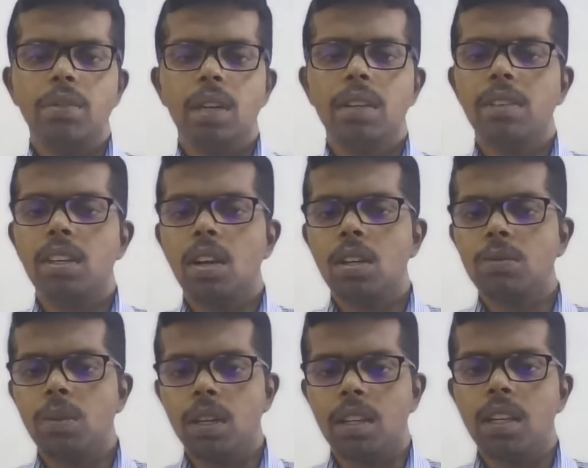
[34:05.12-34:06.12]
will not
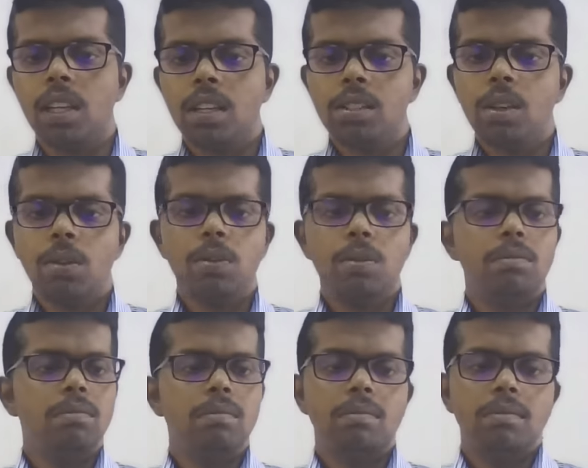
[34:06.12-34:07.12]
work. So
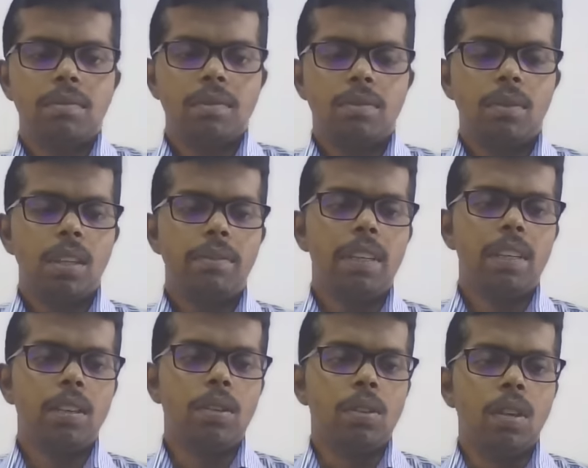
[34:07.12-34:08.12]
what we'll
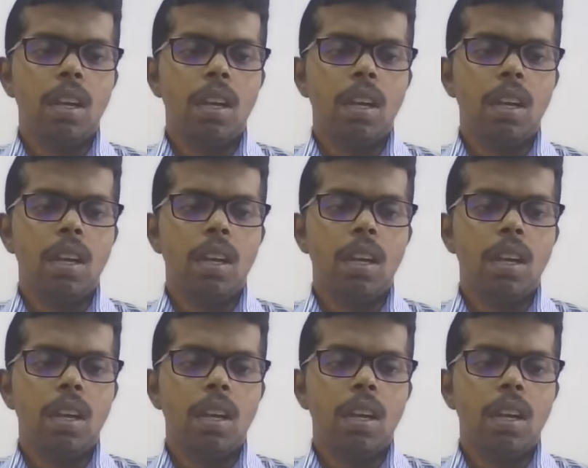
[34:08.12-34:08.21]
do,